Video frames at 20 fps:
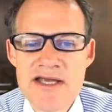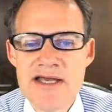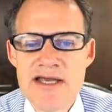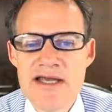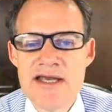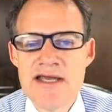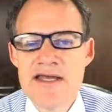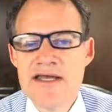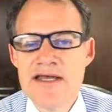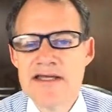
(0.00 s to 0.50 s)

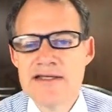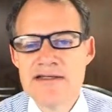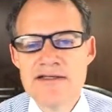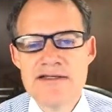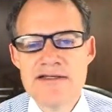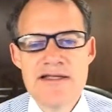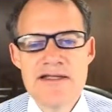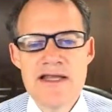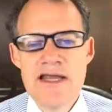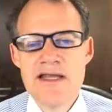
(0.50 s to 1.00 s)
And
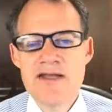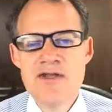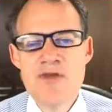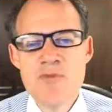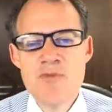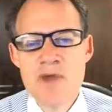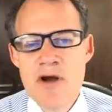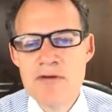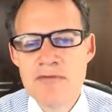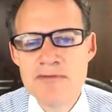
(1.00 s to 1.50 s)
you
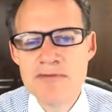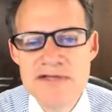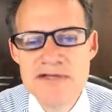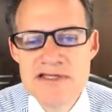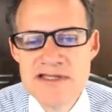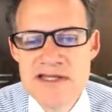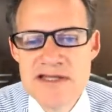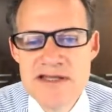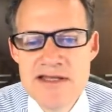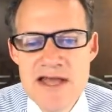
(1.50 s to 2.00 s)
probably
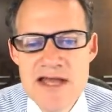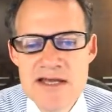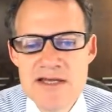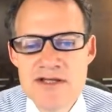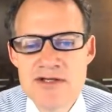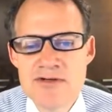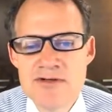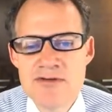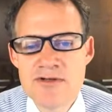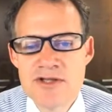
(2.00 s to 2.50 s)
see that in
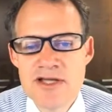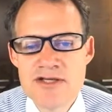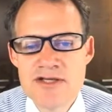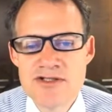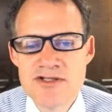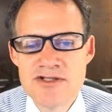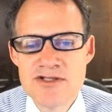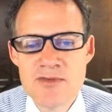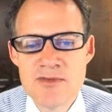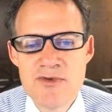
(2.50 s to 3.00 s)
your
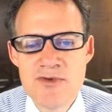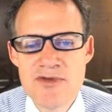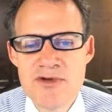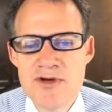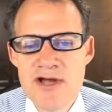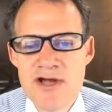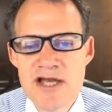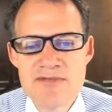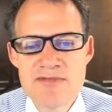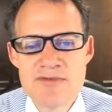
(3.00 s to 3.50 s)
relationship with your
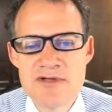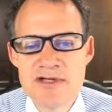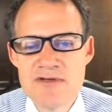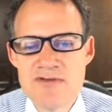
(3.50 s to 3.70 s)
husband.